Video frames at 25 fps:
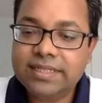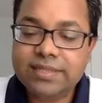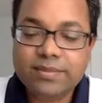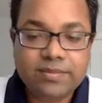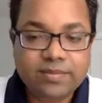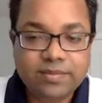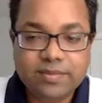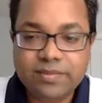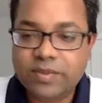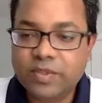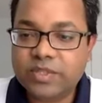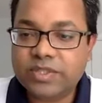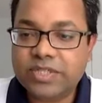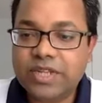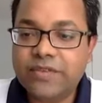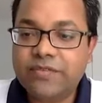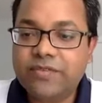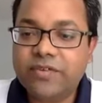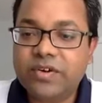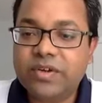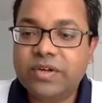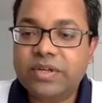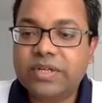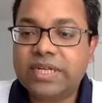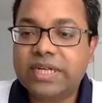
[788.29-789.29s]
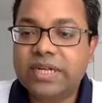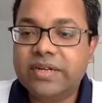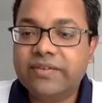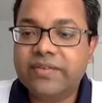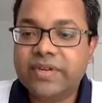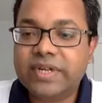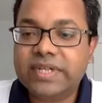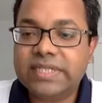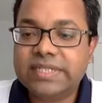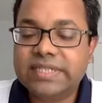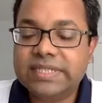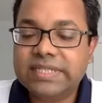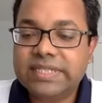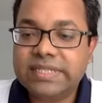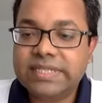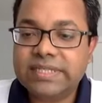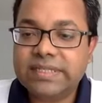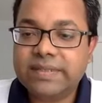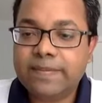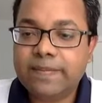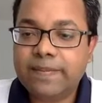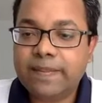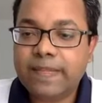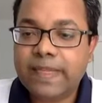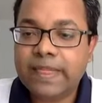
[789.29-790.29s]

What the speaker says: mostly for conferences.